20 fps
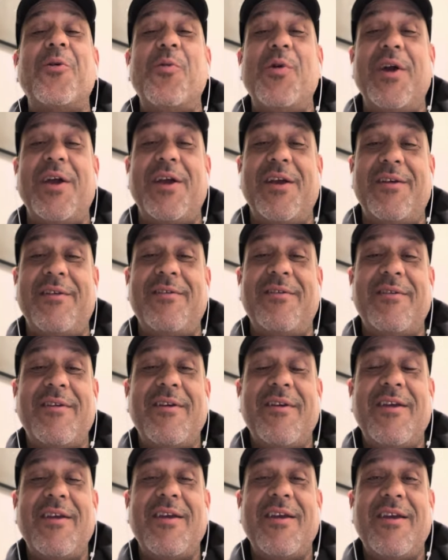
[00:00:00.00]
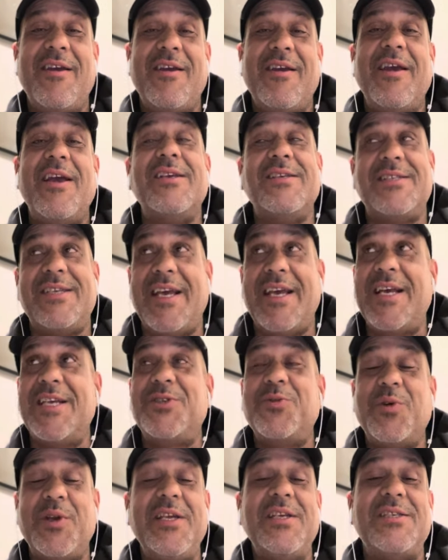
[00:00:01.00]
with and says
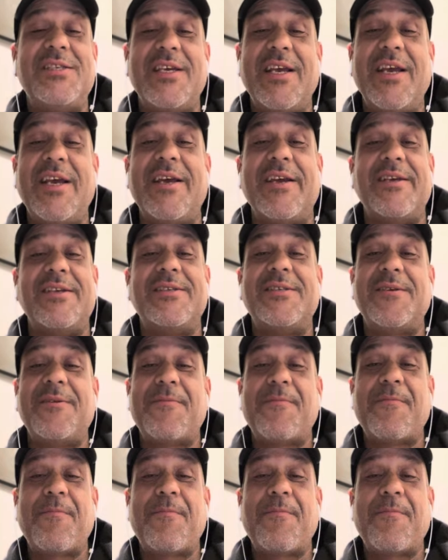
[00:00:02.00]
what he says.